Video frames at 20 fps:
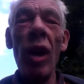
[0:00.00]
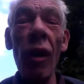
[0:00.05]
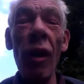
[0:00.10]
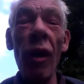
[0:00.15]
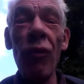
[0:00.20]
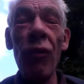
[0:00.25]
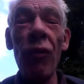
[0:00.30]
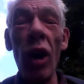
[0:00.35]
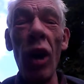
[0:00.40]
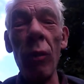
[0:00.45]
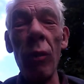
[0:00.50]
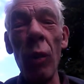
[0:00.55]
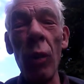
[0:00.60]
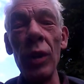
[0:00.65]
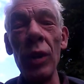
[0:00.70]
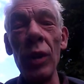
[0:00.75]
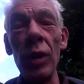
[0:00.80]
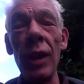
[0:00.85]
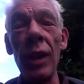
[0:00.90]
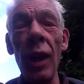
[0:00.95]
I thought I
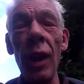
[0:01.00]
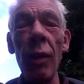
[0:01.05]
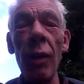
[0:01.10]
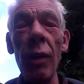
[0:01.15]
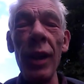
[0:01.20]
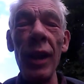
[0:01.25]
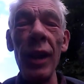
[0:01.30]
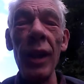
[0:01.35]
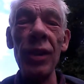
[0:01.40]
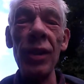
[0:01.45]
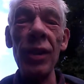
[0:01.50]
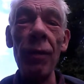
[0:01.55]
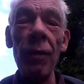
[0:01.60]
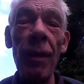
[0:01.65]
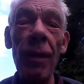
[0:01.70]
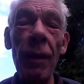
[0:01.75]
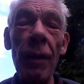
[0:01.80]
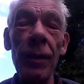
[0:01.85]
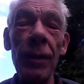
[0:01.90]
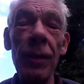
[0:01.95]
wanted out of this at
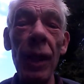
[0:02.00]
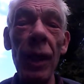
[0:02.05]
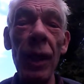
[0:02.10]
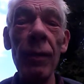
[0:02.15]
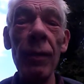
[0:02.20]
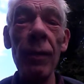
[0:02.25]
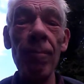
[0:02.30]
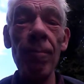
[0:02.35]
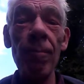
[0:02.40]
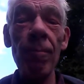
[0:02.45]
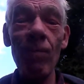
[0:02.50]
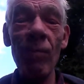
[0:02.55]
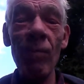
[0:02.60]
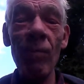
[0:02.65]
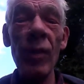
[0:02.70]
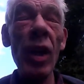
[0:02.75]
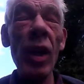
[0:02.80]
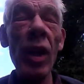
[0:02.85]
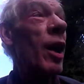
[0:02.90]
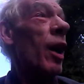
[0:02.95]
50.
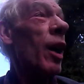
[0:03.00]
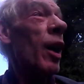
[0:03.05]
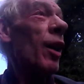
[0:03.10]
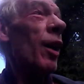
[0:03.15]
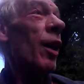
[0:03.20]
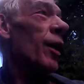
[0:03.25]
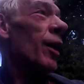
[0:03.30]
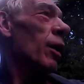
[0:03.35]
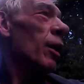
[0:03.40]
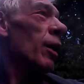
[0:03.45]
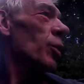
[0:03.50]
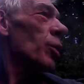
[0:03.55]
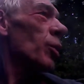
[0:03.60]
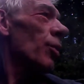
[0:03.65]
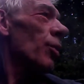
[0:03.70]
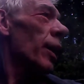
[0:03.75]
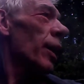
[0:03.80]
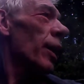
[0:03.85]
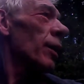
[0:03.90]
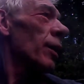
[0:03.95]
I think I
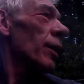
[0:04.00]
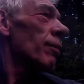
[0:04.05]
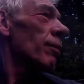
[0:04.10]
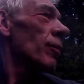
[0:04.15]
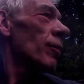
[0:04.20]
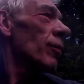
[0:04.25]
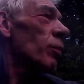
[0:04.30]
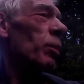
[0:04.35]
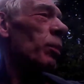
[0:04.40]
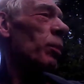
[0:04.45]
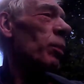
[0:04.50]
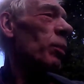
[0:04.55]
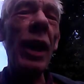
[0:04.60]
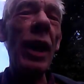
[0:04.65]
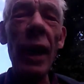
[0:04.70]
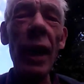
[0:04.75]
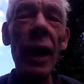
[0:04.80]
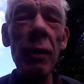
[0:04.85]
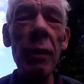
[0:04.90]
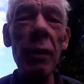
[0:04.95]
was right. It's been
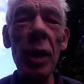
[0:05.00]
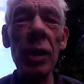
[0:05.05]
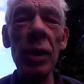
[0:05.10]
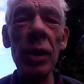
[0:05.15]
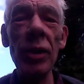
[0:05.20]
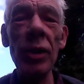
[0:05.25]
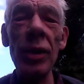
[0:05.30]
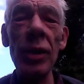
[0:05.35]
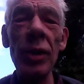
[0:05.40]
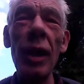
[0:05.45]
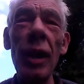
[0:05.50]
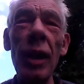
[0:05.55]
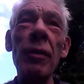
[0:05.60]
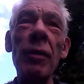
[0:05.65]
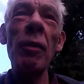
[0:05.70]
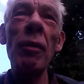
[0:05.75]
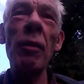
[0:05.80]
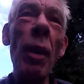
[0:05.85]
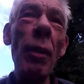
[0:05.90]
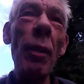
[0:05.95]
a nightmare since
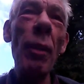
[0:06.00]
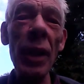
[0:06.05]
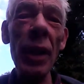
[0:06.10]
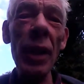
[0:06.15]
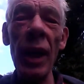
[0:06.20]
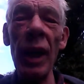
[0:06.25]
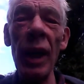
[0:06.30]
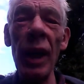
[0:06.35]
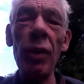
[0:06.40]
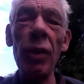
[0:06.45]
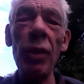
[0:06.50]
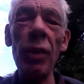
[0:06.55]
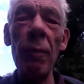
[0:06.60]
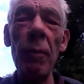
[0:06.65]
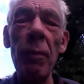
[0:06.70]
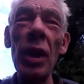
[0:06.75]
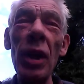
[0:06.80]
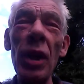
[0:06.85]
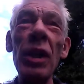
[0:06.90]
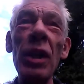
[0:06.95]
then. My mother held
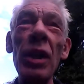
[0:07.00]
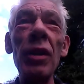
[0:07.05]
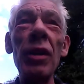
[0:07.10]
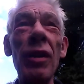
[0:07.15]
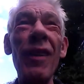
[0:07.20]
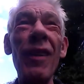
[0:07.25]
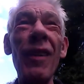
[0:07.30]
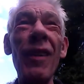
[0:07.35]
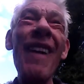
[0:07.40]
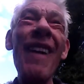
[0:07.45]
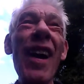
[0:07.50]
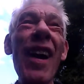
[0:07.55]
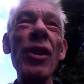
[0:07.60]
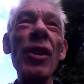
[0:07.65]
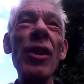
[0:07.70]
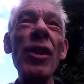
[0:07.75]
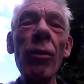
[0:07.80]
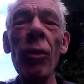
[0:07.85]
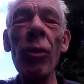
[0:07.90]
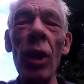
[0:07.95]
up money. You
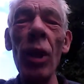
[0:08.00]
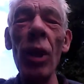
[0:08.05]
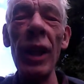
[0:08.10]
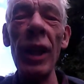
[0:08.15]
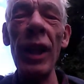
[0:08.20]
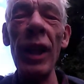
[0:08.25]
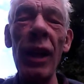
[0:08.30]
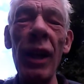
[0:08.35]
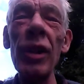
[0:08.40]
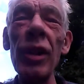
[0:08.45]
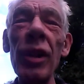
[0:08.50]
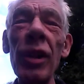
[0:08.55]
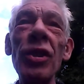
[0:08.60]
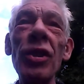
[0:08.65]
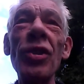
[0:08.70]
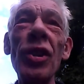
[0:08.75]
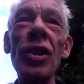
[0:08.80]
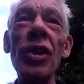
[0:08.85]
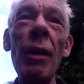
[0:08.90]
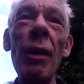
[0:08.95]
know, you've got an
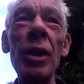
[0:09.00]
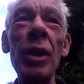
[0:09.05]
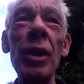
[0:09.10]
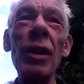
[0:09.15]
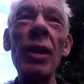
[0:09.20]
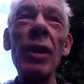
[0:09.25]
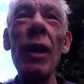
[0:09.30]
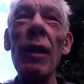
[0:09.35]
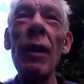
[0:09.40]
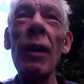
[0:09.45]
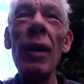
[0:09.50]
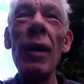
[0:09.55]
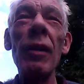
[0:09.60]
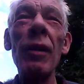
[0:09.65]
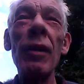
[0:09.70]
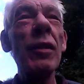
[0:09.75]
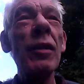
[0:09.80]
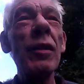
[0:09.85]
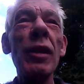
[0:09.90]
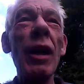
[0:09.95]
inheritance coming.
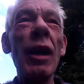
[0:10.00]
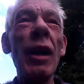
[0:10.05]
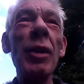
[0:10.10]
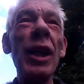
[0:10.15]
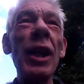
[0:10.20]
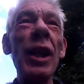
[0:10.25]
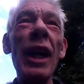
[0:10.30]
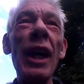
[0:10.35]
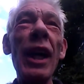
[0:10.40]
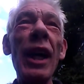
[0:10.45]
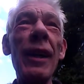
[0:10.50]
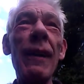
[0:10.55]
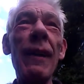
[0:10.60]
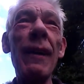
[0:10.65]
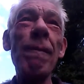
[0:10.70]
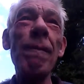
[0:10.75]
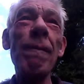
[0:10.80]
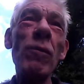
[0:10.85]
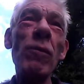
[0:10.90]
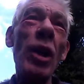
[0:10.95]
Come and get
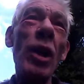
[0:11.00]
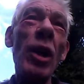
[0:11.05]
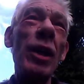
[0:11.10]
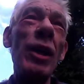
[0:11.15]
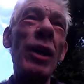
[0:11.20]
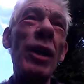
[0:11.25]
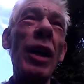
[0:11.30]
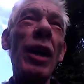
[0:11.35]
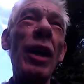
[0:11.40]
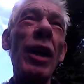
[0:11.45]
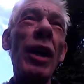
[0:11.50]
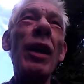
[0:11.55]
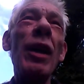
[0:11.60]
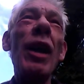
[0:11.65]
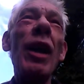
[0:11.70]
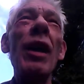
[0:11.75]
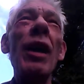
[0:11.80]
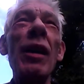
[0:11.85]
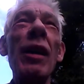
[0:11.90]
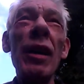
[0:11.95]
it. And that
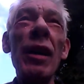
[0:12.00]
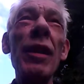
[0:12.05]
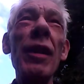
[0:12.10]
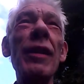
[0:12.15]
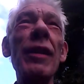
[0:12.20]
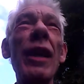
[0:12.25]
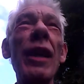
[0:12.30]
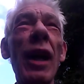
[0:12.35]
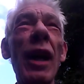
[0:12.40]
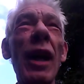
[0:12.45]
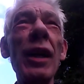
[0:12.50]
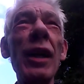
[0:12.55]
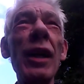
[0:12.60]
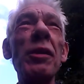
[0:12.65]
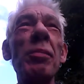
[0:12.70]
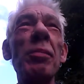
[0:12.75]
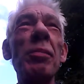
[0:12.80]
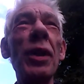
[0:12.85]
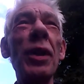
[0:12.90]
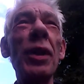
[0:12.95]
has